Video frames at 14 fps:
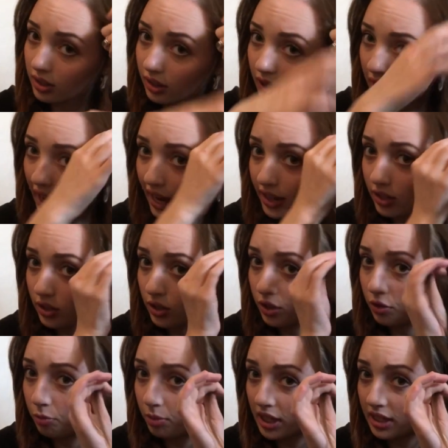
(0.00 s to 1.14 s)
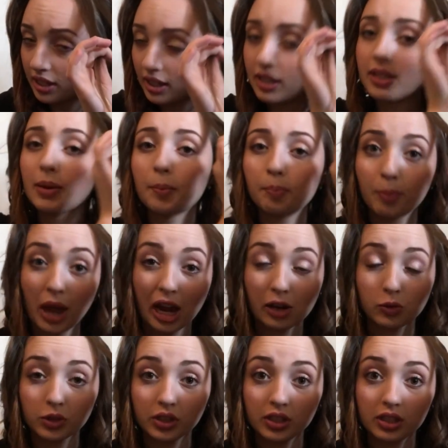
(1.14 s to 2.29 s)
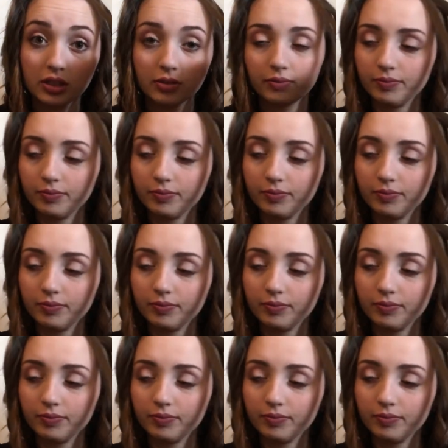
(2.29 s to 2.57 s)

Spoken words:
last two pieces backwards.